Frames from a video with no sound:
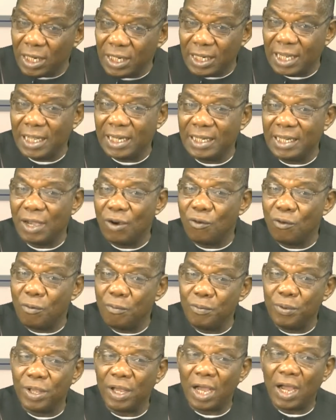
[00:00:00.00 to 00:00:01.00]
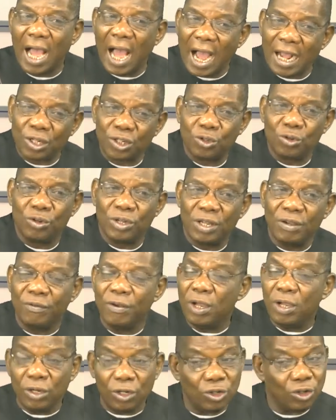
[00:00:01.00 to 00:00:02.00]
day they will be asked to give,
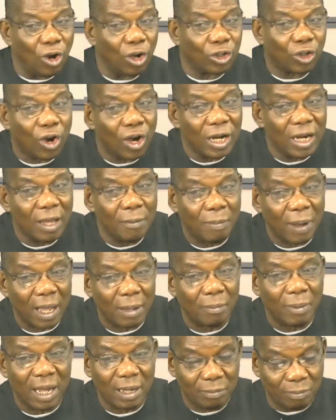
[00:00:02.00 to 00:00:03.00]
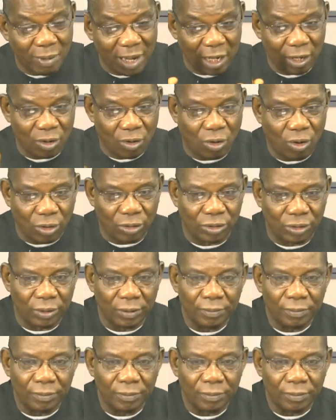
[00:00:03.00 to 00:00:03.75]
not only by man, by God.